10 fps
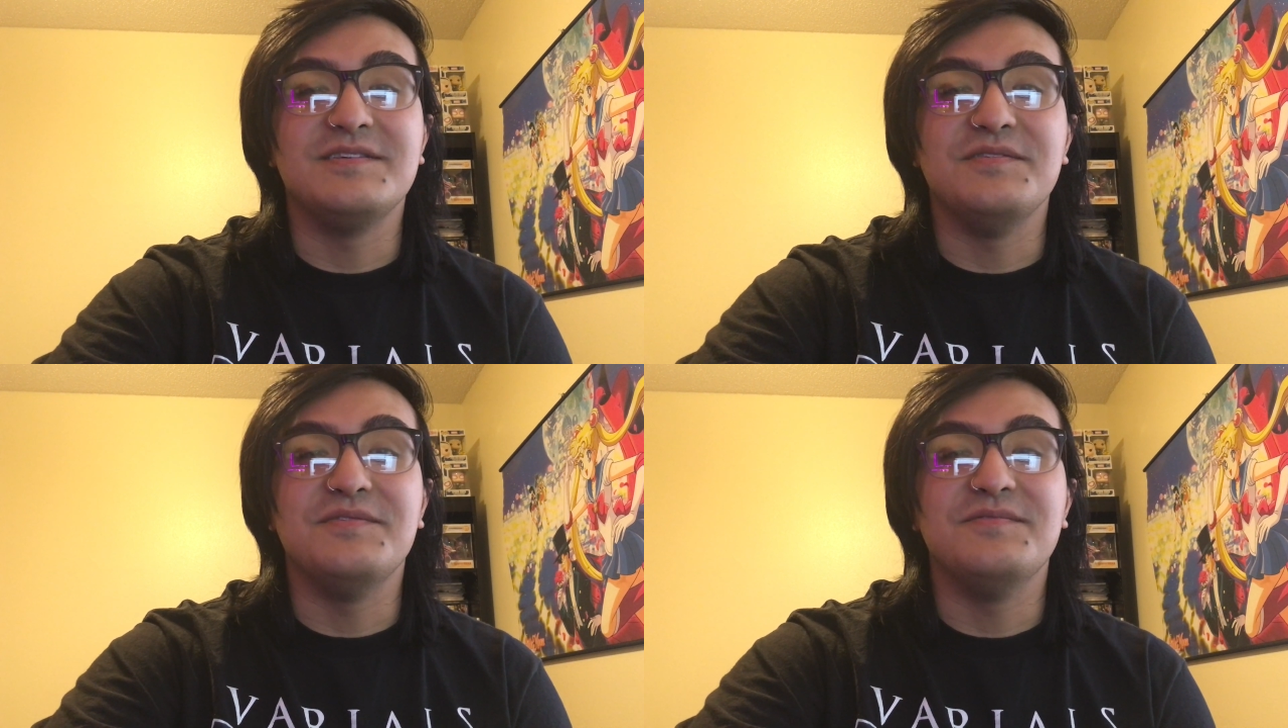
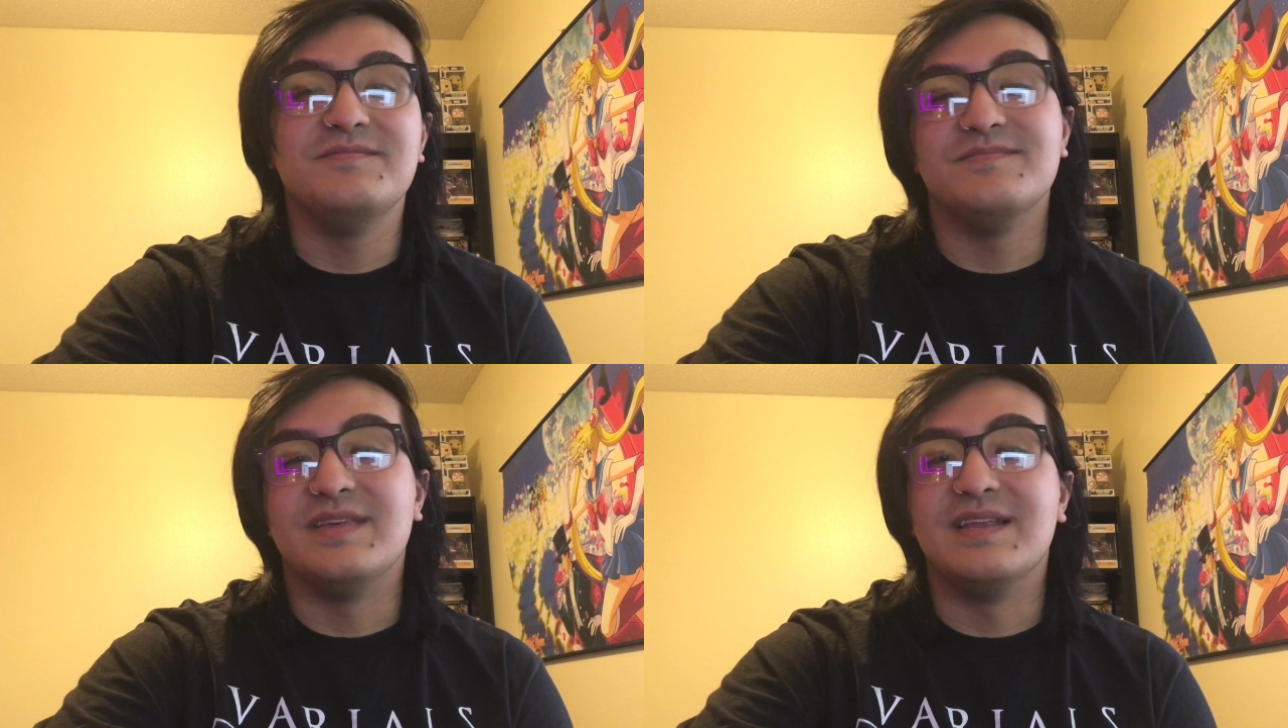to,
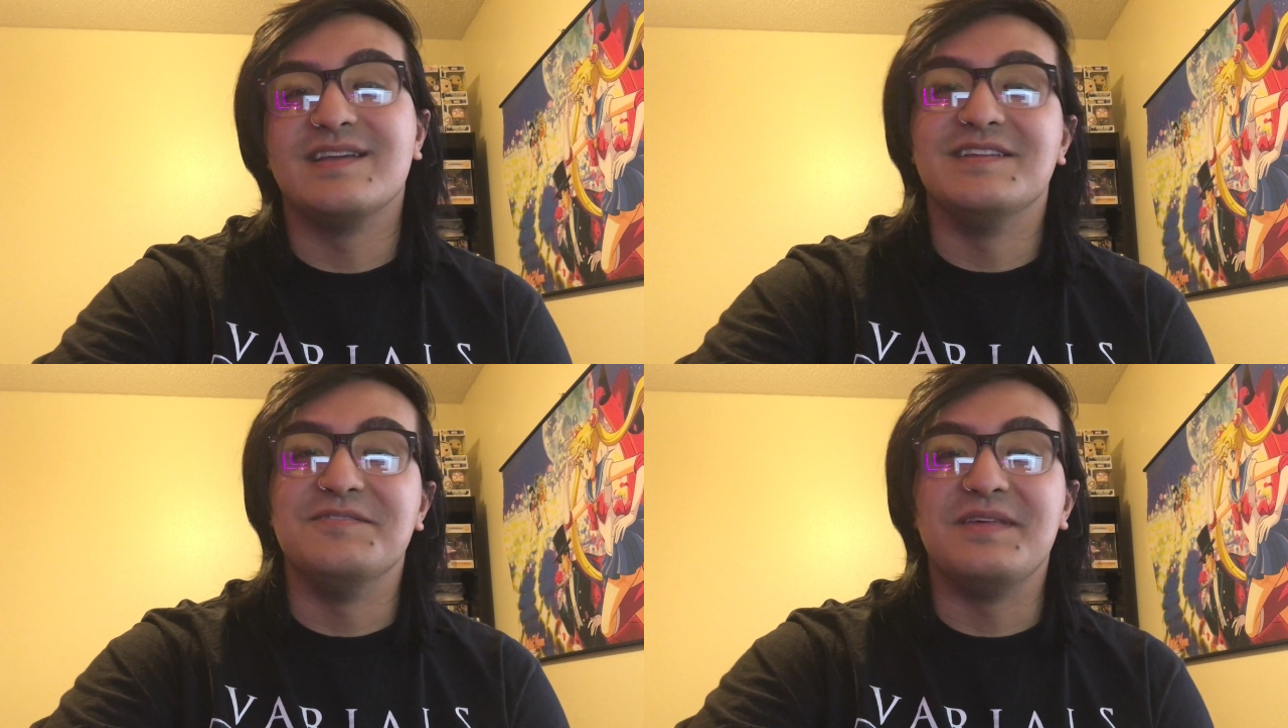then I
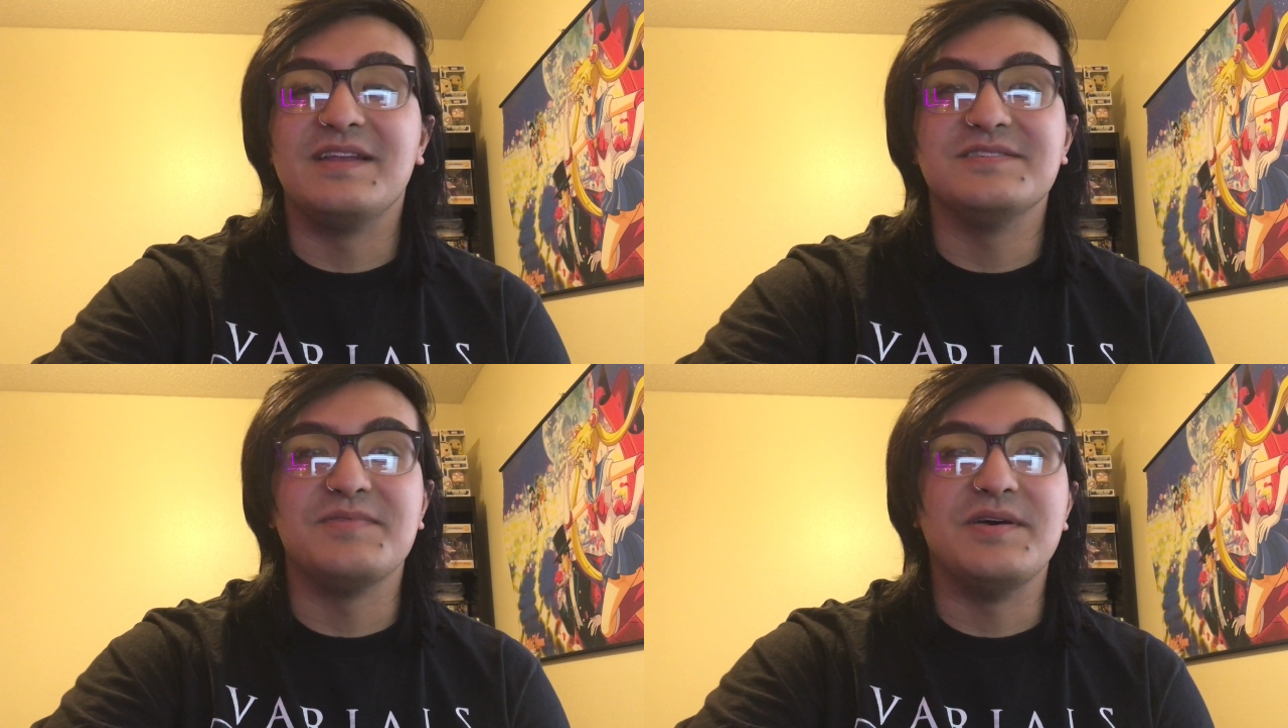can do that
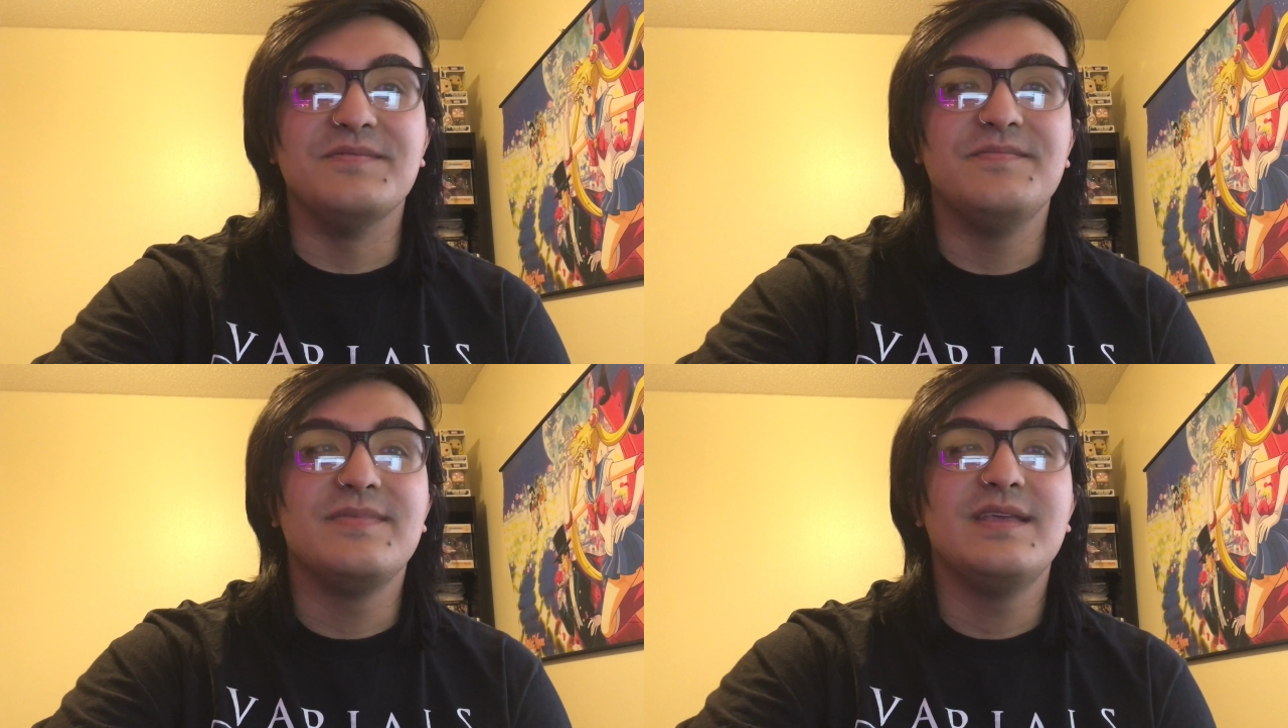as well.